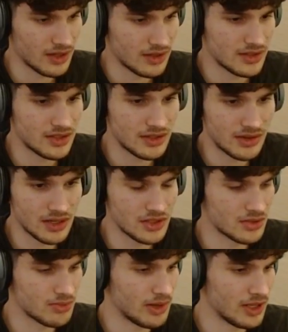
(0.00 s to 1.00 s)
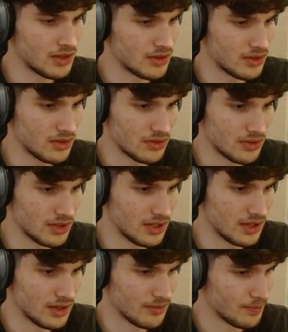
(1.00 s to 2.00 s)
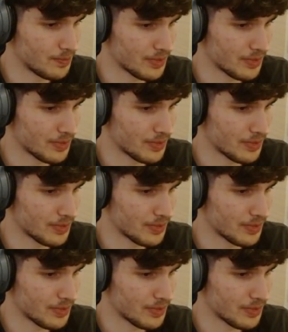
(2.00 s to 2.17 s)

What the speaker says: Serra, just play it on the